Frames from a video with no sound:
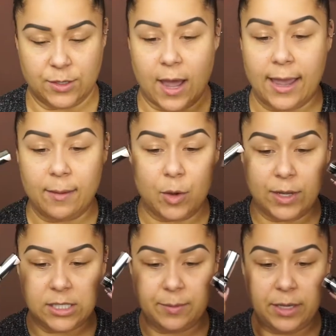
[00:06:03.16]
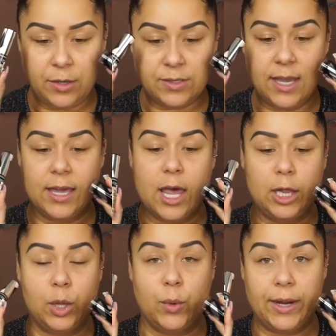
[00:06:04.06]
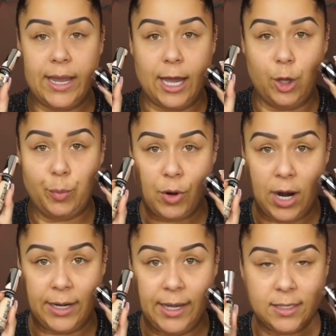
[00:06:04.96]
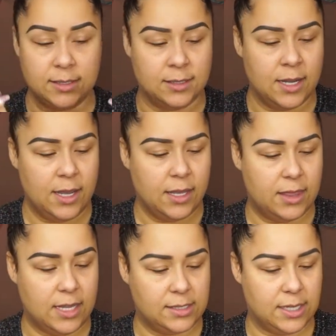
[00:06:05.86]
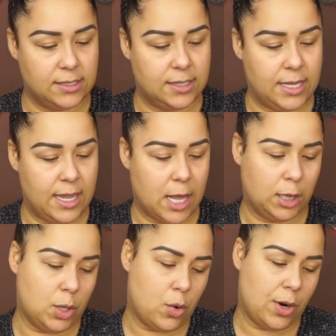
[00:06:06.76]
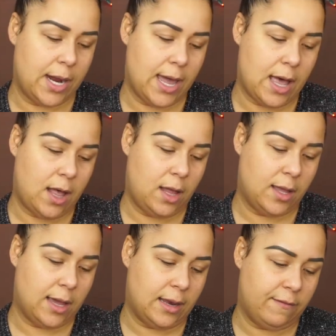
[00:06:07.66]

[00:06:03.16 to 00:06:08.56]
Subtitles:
So I am going to be using L'Oreal products. This is the L'Oreal